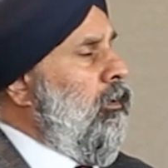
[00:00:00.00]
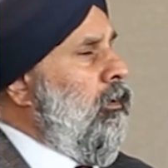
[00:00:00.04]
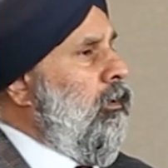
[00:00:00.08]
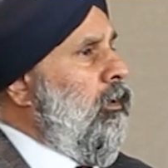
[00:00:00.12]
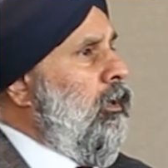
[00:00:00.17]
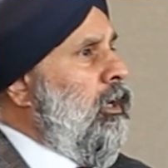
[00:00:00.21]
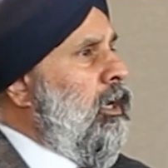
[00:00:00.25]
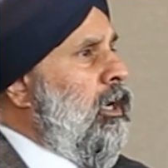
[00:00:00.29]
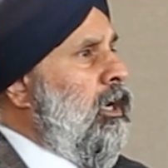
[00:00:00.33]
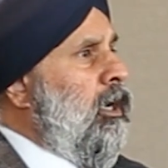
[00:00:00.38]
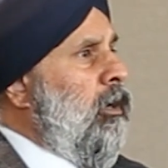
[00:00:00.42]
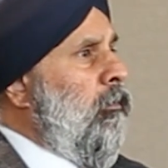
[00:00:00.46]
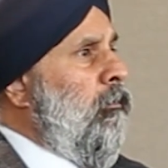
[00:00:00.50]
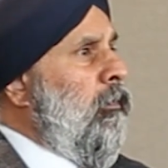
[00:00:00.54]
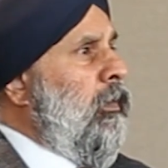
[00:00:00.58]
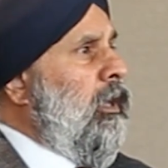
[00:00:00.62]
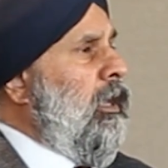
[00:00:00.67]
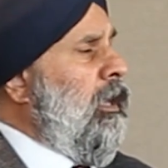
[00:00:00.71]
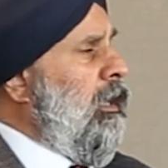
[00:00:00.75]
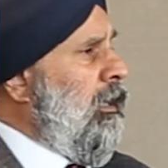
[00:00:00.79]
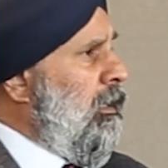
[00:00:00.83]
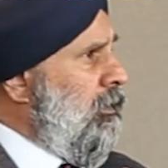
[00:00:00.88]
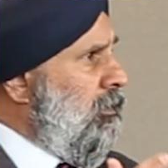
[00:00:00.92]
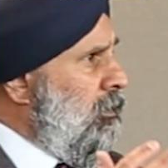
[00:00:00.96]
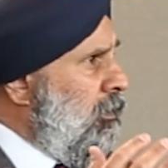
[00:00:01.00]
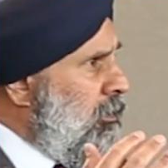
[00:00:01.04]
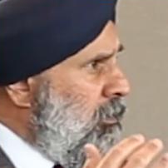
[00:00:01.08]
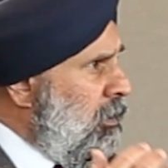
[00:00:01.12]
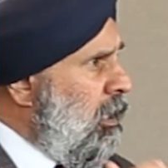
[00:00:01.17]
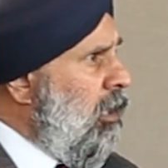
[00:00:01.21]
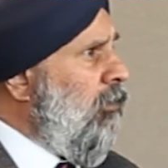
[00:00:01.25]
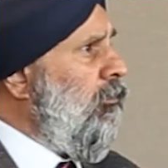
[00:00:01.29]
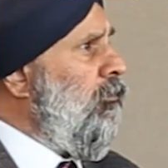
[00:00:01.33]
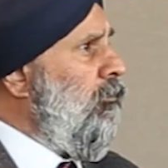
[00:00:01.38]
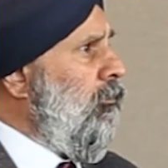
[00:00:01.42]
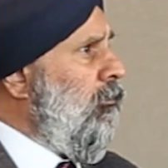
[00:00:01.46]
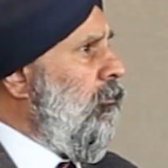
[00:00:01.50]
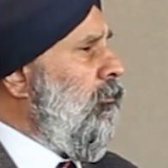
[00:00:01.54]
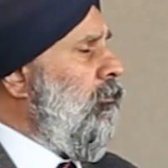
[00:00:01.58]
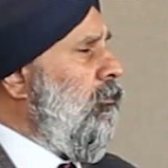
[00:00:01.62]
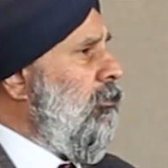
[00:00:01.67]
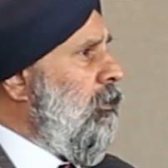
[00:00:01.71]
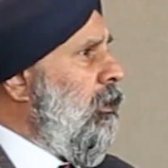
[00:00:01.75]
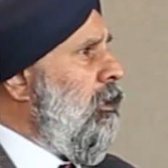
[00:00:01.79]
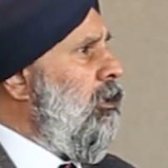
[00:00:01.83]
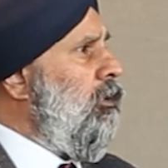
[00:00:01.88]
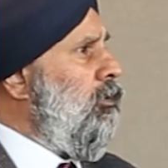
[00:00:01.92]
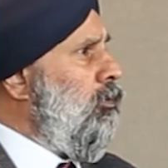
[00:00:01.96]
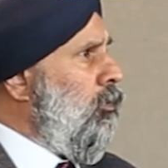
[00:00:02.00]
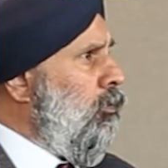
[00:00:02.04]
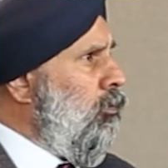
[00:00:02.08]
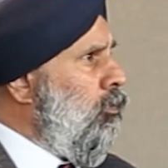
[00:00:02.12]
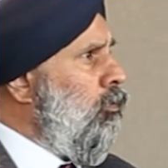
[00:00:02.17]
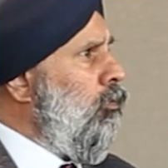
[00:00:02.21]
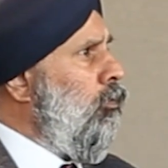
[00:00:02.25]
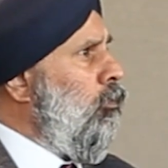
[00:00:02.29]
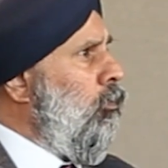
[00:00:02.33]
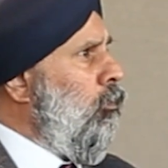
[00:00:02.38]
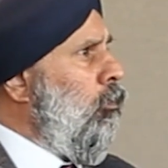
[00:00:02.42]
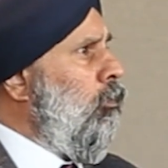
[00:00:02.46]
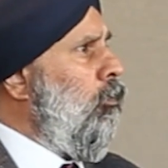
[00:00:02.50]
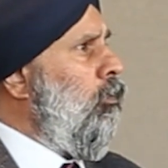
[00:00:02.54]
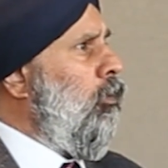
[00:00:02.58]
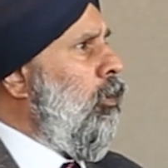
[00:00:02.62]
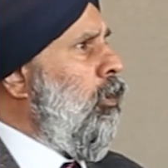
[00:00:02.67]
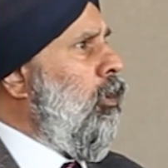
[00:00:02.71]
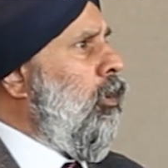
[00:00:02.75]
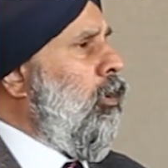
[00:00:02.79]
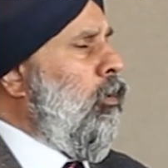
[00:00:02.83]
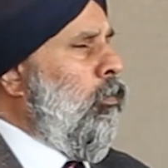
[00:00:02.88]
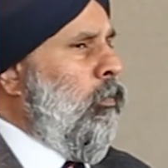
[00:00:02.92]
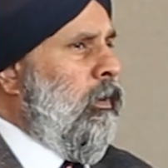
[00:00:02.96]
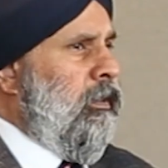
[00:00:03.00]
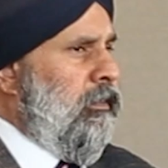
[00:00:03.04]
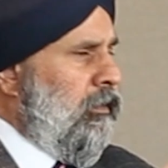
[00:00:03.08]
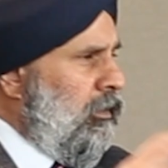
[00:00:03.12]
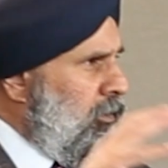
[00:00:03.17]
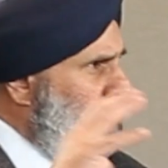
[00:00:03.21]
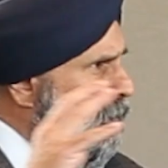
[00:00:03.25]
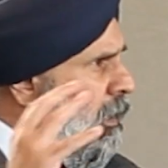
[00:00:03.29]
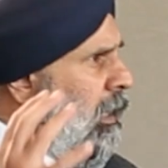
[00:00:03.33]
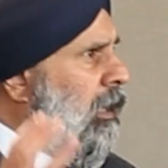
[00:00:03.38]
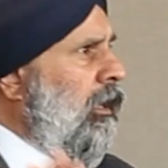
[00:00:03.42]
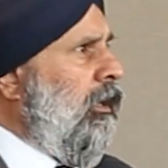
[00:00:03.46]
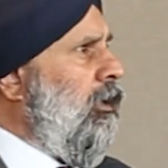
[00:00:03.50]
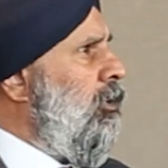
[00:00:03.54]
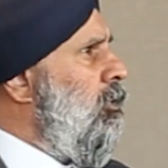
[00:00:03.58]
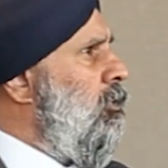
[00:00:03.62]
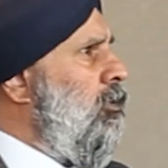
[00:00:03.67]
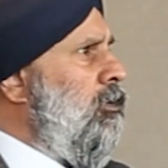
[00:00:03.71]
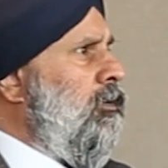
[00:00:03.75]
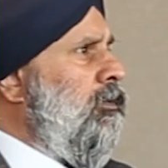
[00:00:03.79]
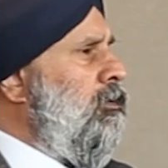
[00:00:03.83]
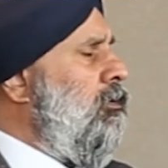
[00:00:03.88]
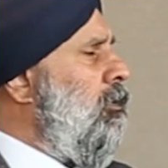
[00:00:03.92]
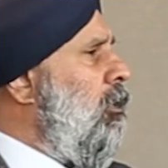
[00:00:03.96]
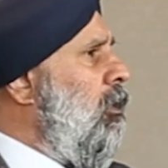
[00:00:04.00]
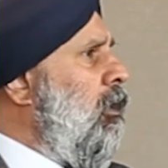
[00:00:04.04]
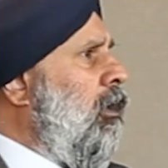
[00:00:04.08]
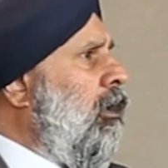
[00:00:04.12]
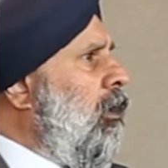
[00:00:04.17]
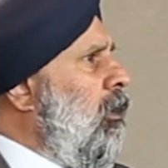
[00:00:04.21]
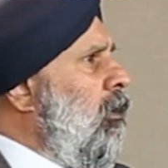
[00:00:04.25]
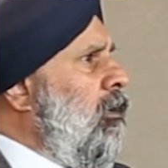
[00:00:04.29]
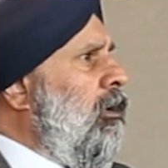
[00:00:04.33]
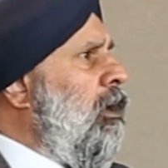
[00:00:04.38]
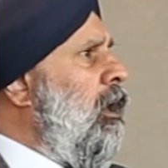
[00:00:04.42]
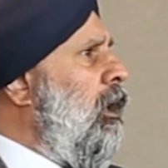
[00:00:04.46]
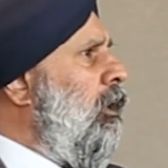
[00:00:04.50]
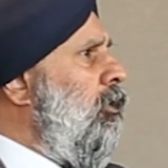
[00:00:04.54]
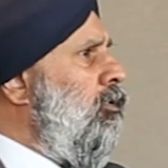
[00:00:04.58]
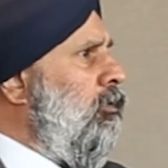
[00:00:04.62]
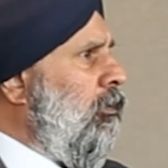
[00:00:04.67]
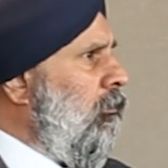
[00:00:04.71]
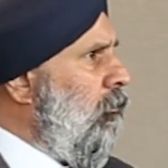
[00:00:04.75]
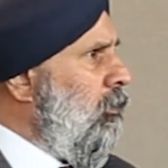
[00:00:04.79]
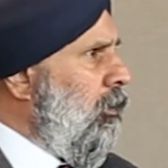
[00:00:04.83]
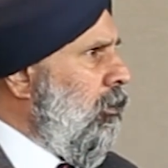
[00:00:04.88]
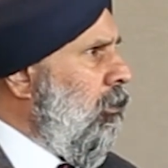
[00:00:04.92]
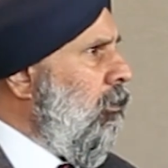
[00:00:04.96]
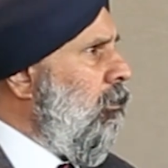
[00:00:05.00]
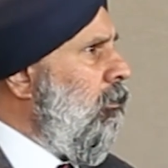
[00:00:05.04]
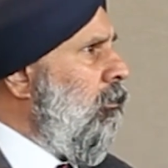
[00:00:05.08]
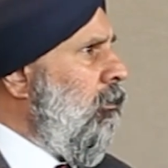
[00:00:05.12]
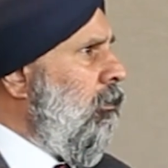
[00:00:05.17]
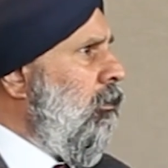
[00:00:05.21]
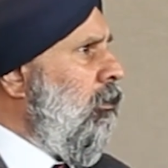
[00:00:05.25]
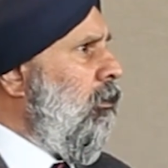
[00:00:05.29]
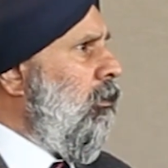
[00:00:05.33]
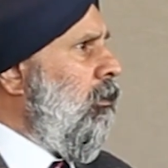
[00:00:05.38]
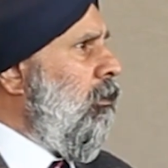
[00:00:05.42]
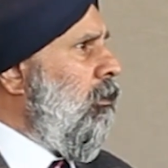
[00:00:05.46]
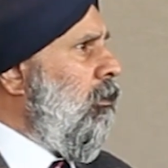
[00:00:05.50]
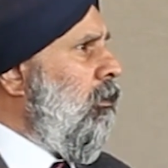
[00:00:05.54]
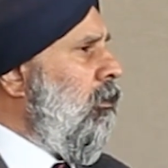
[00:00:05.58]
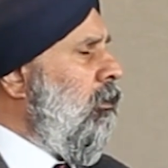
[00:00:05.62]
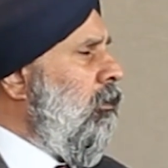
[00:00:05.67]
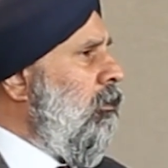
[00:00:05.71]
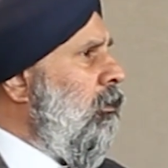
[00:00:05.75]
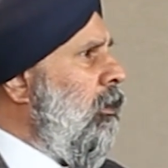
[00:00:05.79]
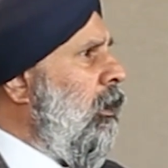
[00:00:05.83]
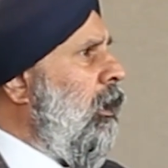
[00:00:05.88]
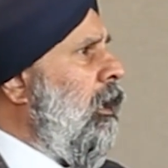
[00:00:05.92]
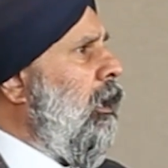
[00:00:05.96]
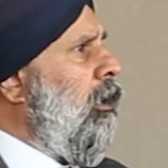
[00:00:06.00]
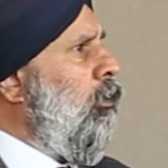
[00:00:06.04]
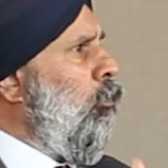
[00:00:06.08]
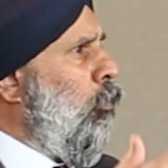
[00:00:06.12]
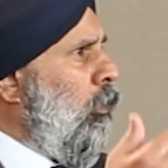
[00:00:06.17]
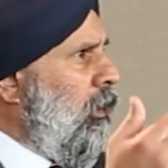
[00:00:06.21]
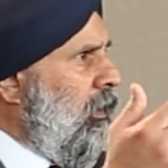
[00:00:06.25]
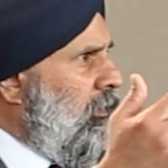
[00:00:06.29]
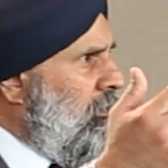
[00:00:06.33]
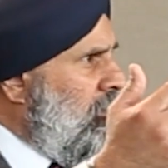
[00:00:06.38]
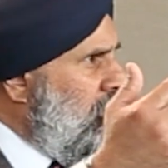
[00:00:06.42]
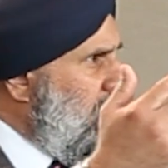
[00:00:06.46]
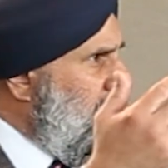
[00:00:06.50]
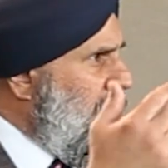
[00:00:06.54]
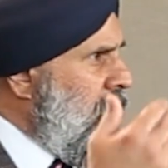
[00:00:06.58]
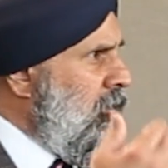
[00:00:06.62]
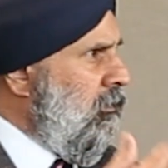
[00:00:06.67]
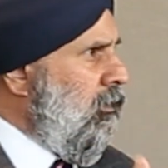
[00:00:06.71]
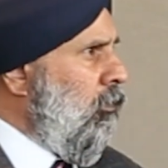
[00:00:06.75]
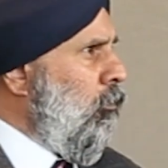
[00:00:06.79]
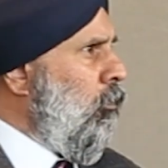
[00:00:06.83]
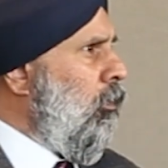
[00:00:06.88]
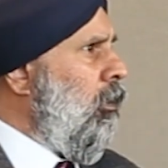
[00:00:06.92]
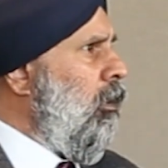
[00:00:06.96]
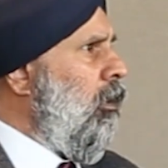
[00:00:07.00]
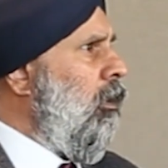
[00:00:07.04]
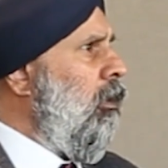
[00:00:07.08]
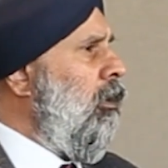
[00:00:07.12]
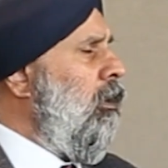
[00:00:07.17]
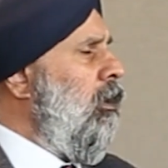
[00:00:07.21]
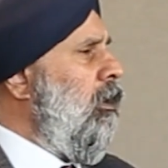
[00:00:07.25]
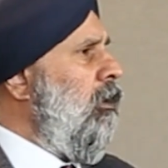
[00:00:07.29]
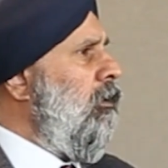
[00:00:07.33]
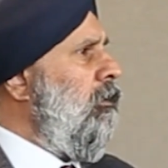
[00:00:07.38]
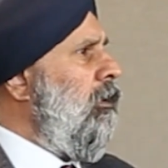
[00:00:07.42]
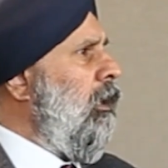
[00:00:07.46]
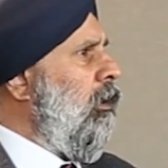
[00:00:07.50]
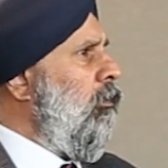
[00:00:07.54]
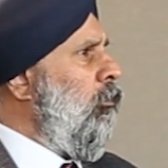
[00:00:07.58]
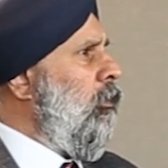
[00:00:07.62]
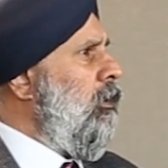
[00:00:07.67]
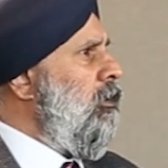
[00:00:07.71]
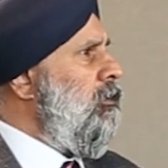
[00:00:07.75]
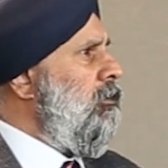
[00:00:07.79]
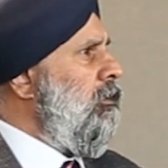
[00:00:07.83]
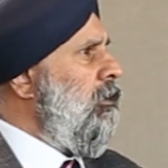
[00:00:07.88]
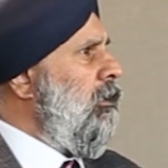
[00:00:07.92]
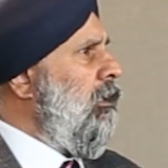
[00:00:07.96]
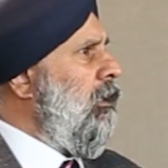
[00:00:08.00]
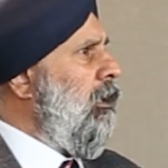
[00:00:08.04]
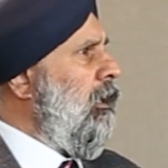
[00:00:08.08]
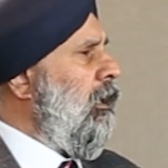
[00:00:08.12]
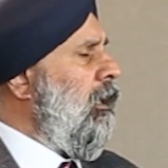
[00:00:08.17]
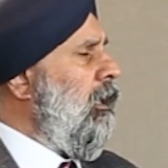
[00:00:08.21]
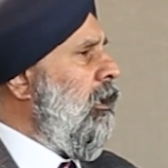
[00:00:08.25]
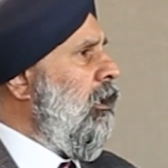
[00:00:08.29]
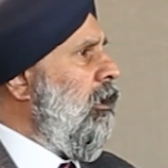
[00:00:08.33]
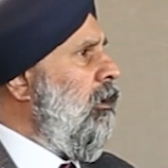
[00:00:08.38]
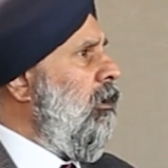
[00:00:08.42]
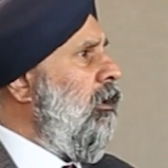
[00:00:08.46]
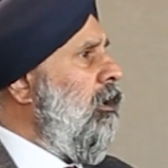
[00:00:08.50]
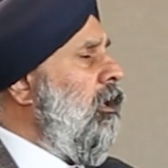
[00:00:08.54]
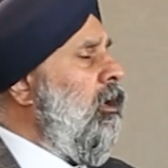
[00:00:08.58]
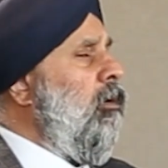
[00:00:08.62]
And it's a tough thing to do when the challenges are not trivial, the headwinds, as it were, that we see ahead.